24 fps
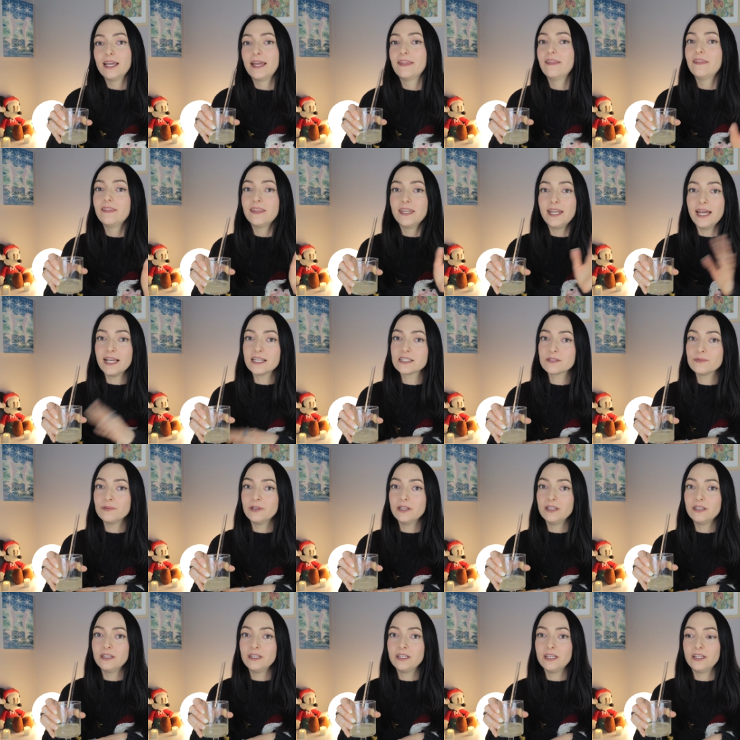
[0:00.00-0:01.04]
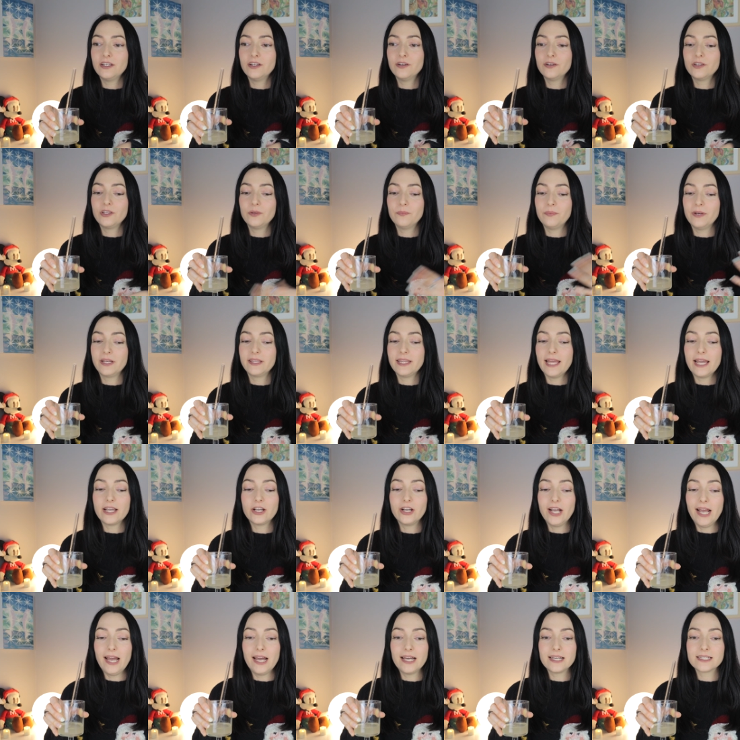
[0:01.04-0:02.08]
And then the next one, you know, you bring
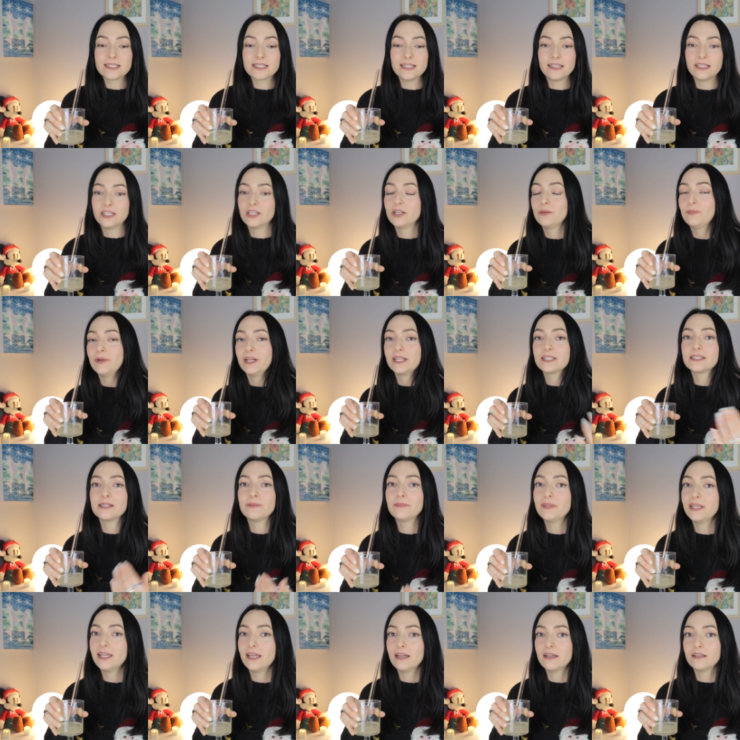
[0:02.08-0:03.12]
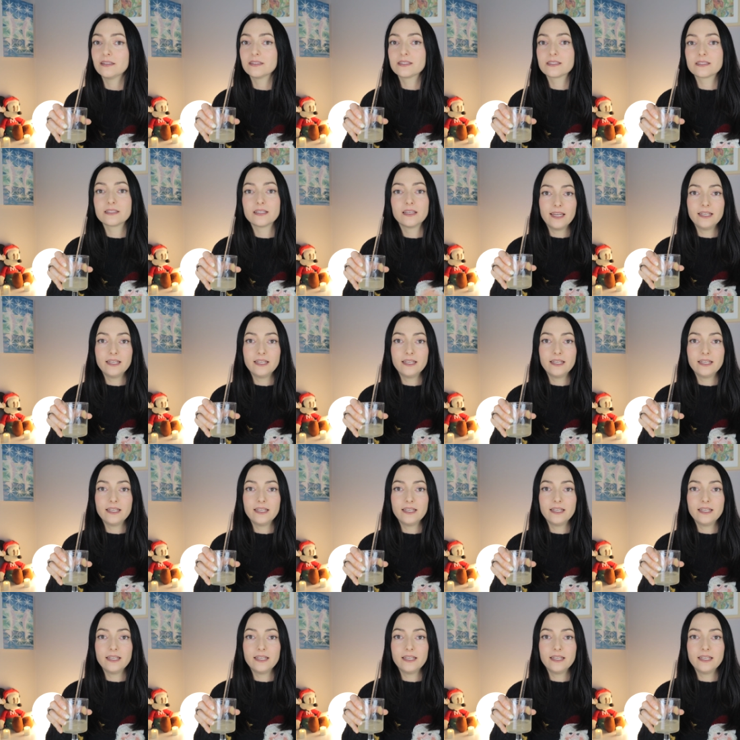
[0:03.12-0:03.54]
that grass and then you bring something else.